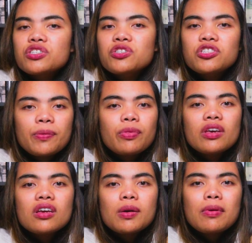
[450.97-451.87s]
just
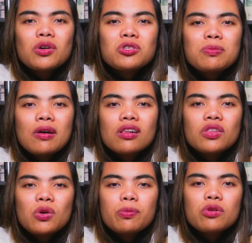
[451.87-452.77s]
something about
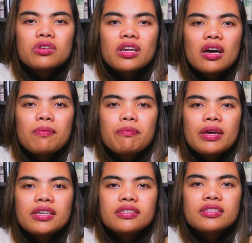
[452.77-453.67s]
small notebook that
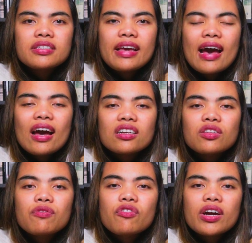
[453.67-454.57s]
makes the
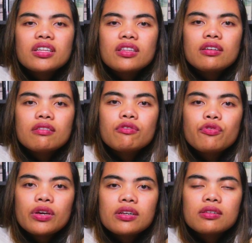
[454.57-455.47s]
act of writing
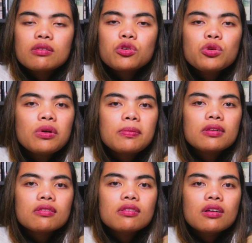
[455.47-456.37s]
feel
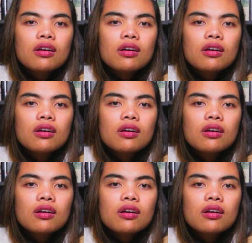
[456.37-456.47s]
doable.